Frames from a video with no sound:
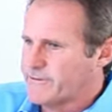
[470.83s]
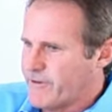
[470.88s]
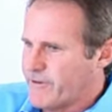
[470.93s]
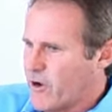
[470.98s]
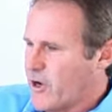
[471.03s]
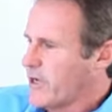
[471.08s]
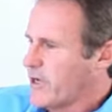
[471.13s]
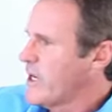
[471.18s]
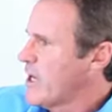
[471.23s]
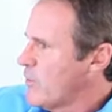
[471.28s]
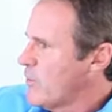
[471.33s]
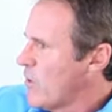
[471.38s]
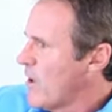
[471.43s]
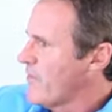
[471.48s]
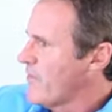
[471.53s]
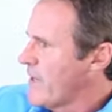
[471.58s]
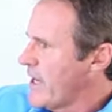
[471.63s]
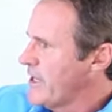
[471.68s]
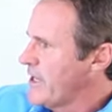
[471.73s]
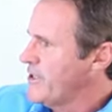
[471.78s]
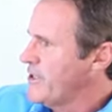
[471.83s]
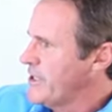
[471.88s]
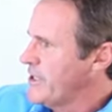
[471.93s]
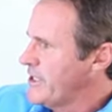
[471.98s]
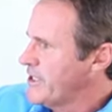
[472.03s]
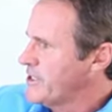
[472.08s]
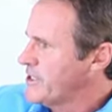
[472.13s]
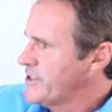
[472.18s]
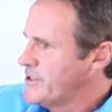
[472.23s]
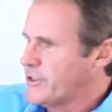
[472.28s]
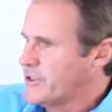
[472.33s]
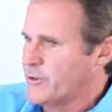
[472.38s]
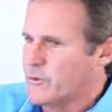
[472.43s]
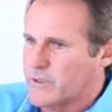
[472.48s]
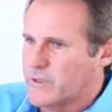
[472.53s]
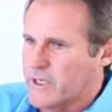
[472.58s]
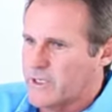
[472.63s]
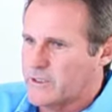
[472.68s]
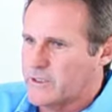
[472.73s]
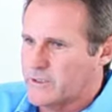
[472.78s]
find out what they need to
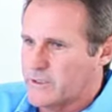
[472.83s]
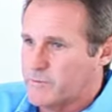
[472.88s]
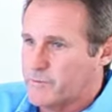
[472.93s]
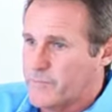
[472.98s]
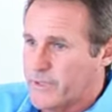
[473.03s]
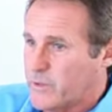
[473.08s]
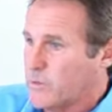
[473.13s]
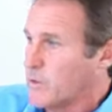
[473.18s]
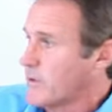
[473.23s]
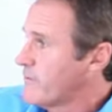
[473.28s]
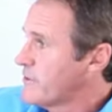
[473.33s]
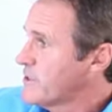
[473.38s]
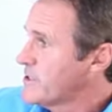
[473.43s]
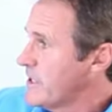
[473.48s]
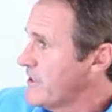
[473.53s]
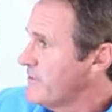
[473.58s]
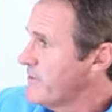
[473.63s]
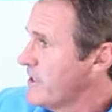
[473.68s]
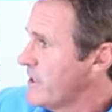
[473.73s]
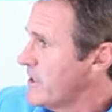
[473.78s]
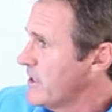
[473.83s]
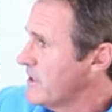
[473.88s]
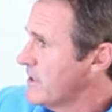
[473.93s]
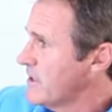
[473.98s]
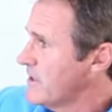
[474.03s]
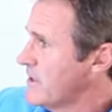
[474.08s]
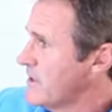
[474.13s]
do, and pretty well for a set fee.